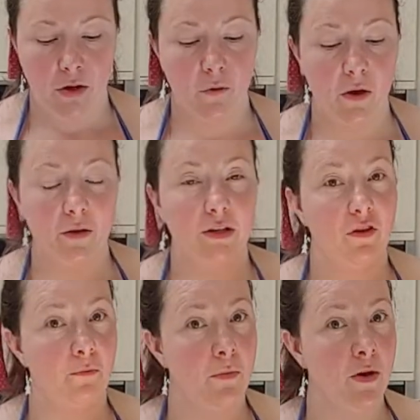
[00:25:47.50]
you're going to
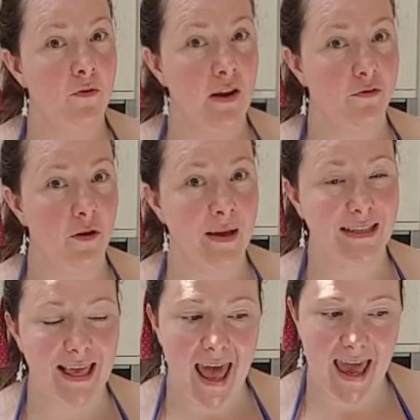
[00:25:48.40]
remove it from
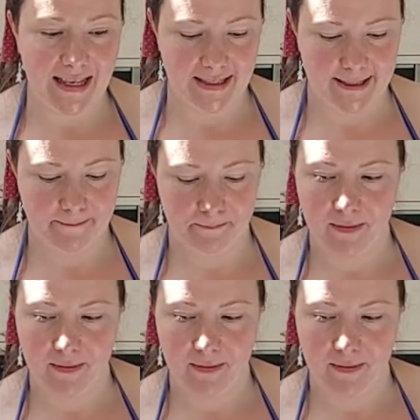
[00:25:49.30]
its case.